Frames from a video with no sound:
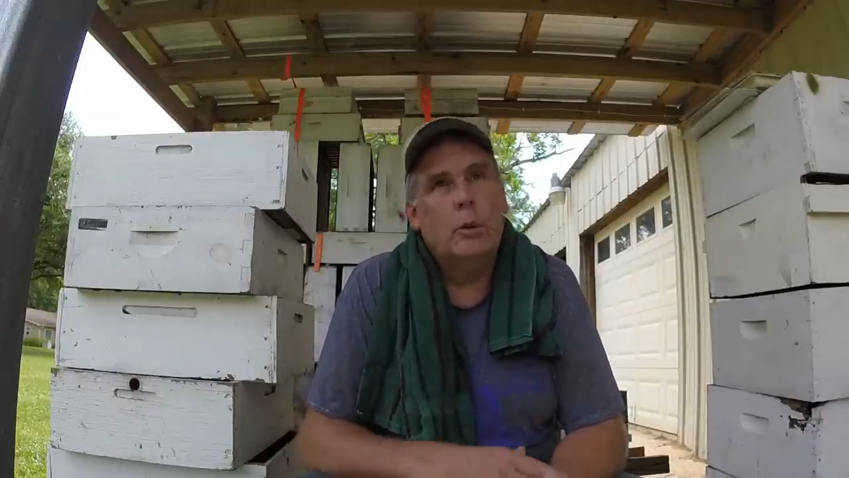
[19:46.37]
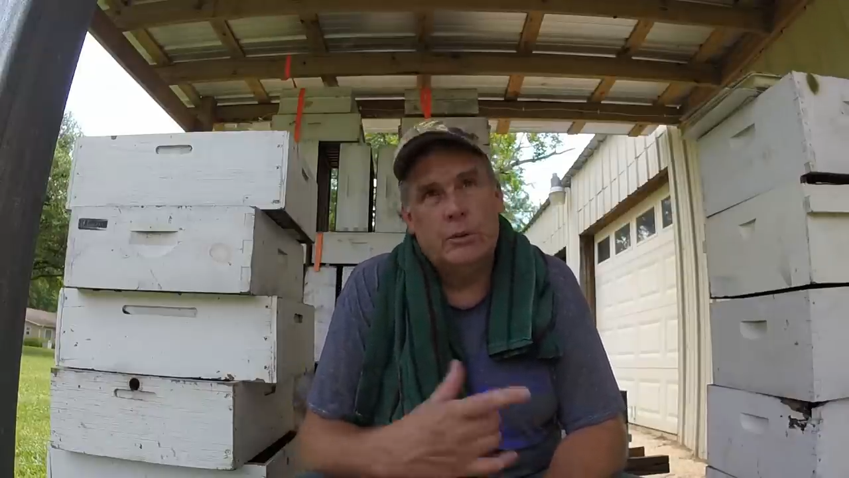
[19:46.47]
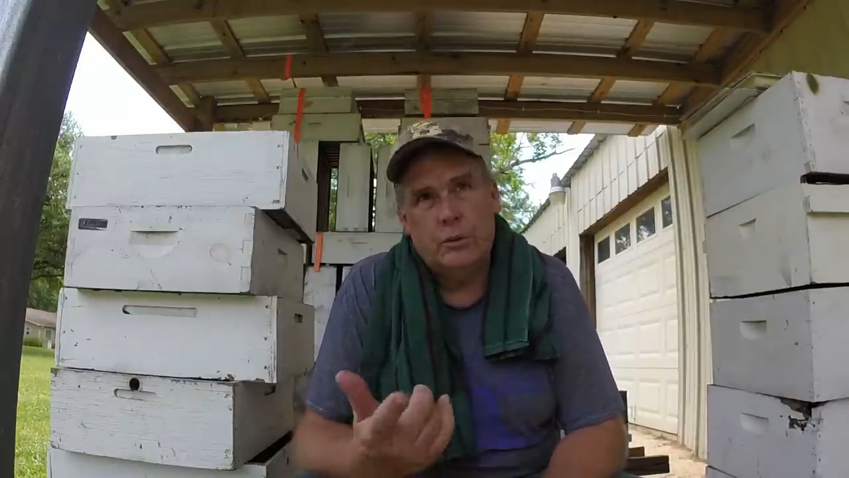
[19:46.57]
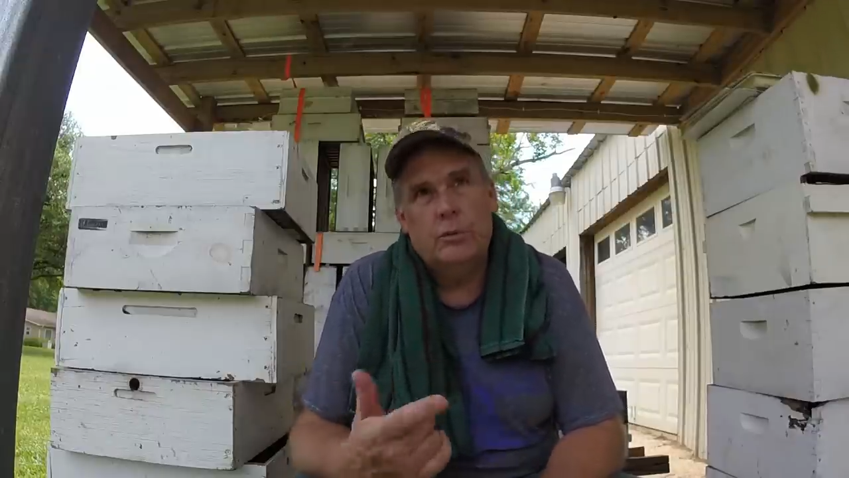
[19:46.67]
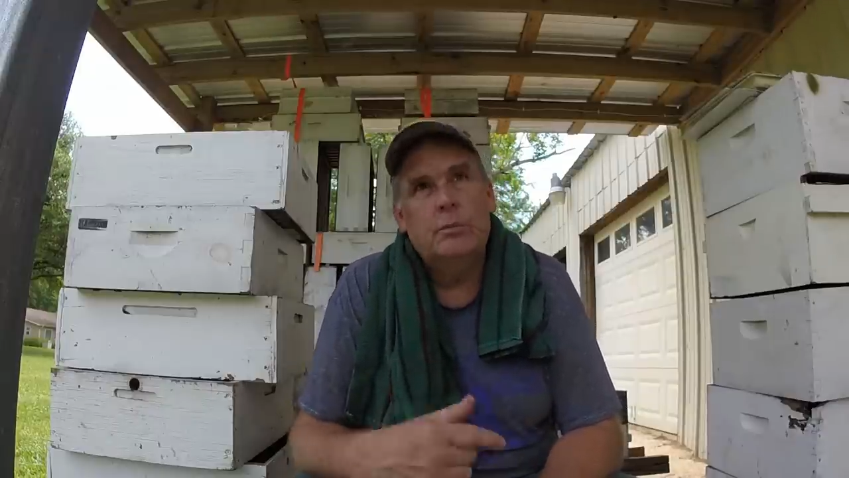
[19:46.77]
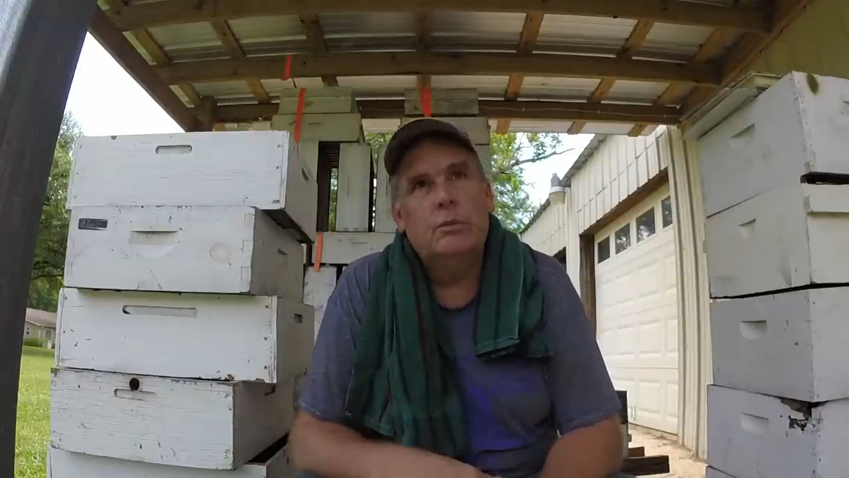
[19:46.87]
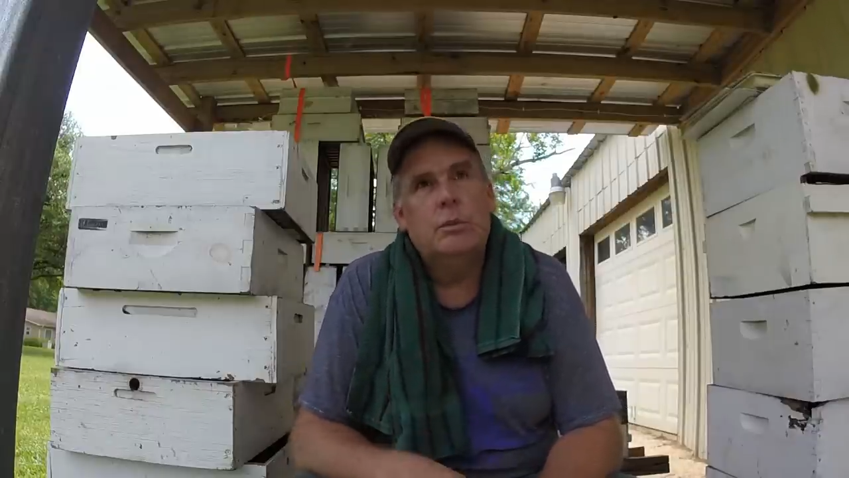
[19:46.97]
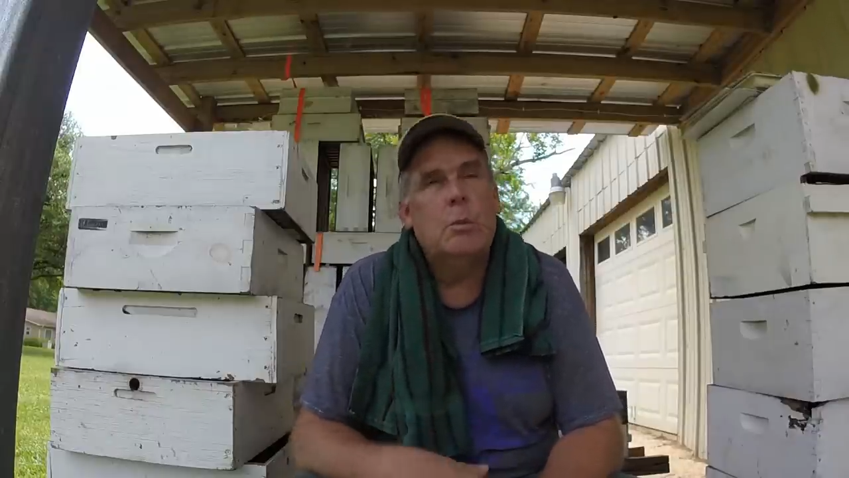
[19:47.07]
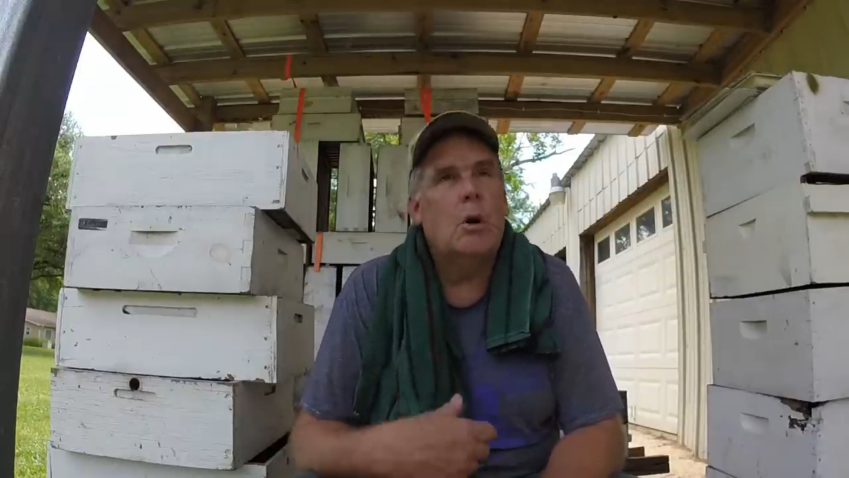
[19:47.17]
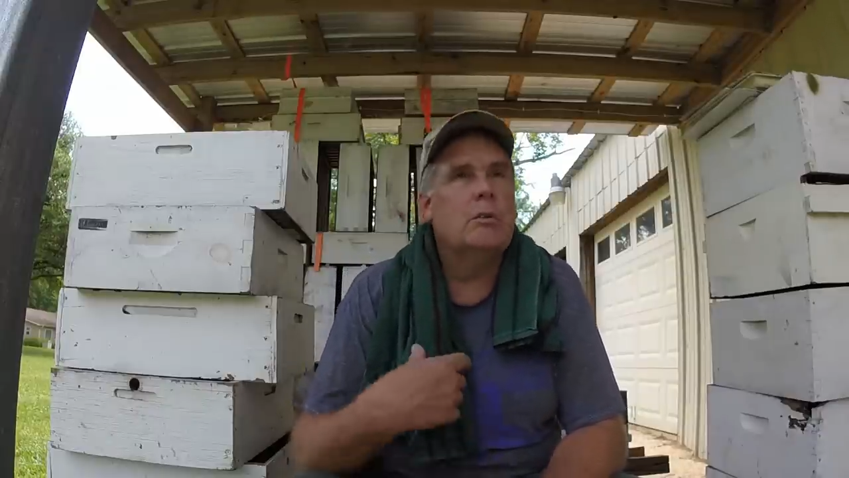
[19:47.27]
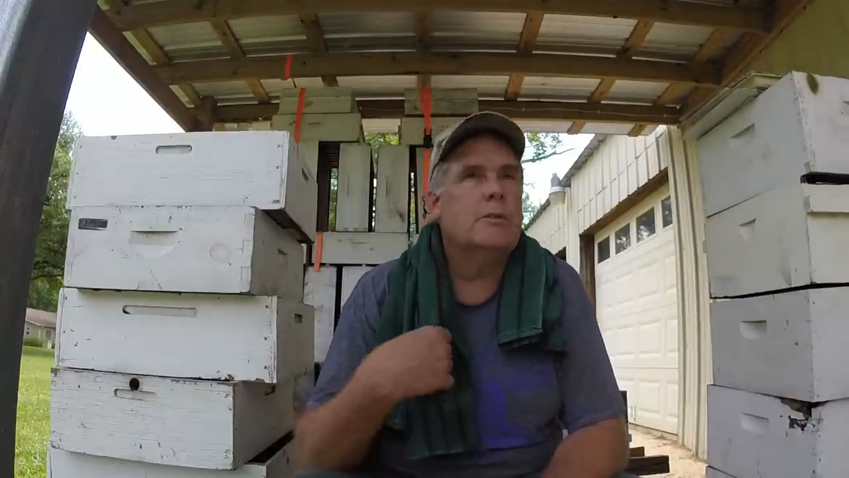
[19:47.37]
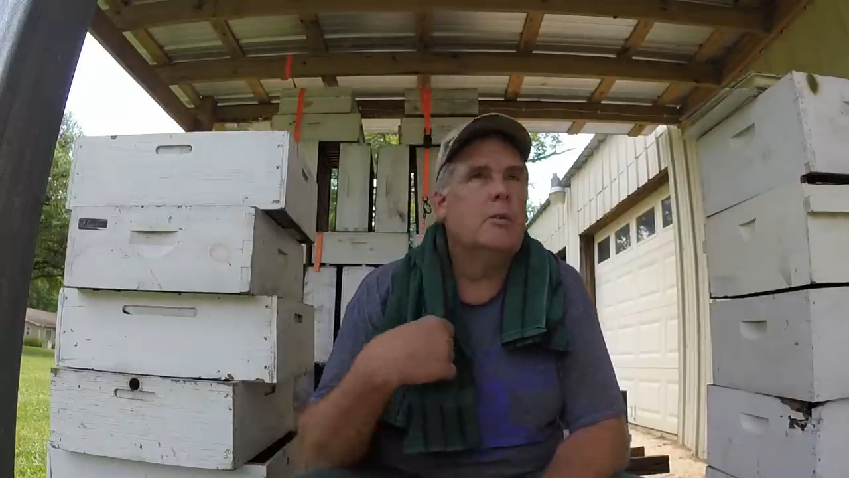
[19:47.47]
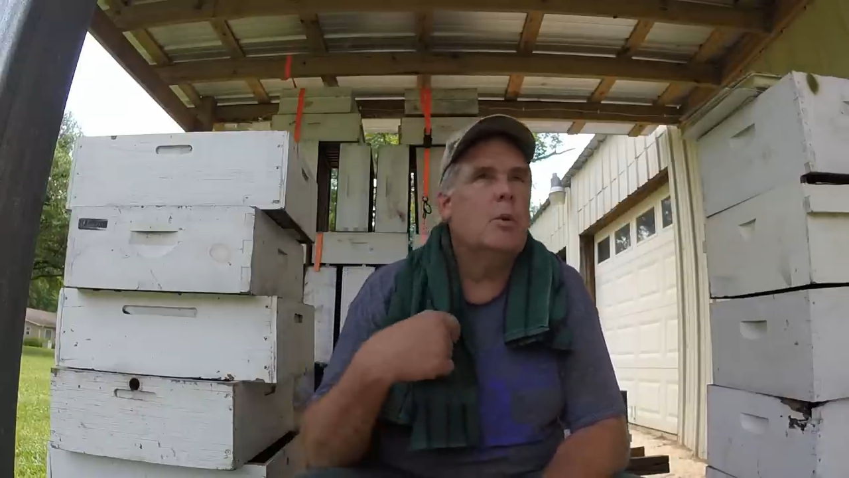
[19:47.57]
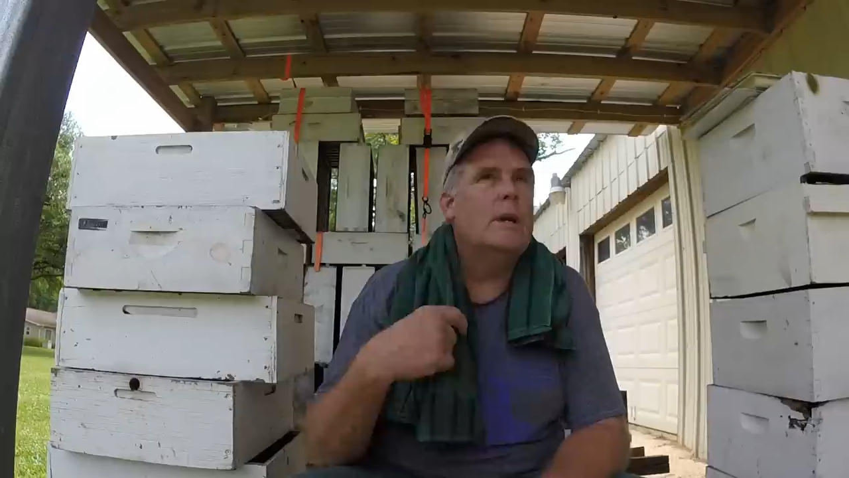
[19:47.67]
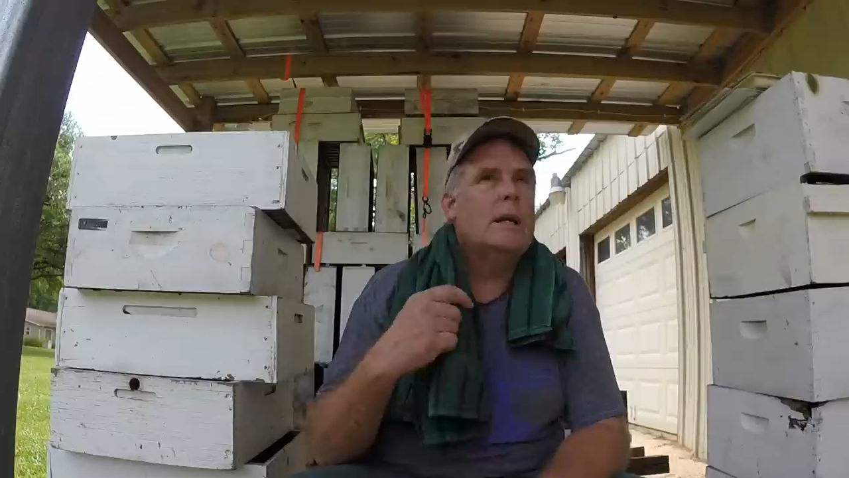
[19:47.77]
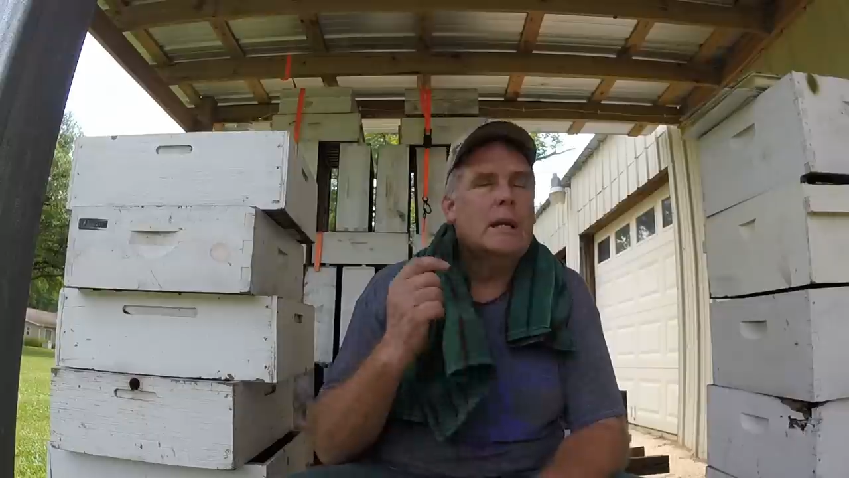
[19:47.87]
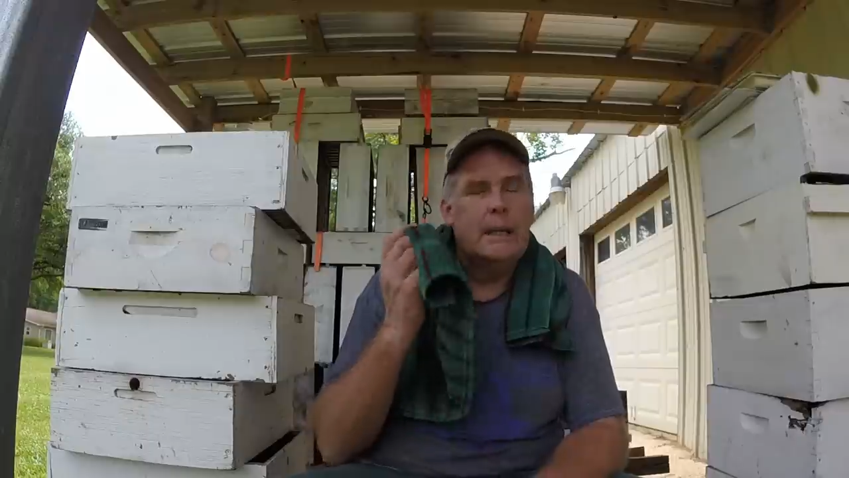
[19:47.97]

well, tomorrow's the four-week.